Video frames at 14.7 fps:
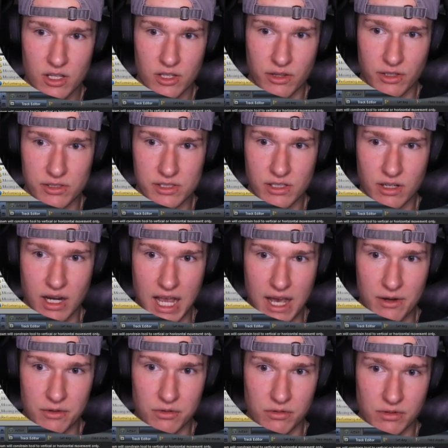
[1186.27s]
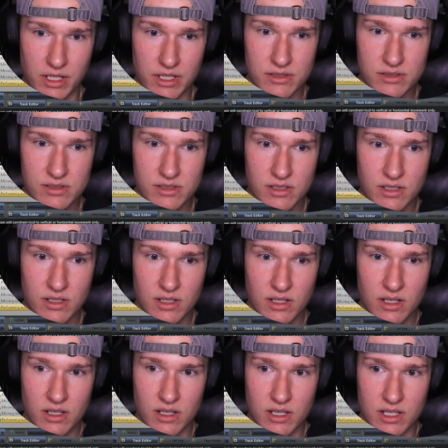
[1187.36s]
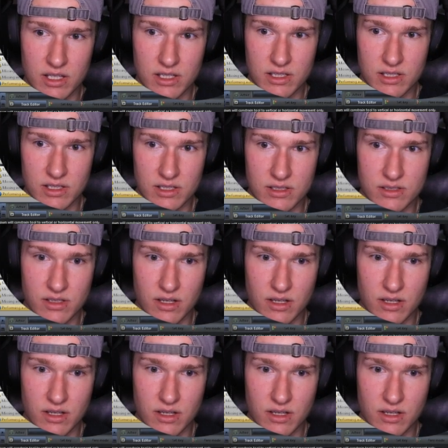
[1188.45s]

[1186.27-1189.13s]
you can see our outer lens is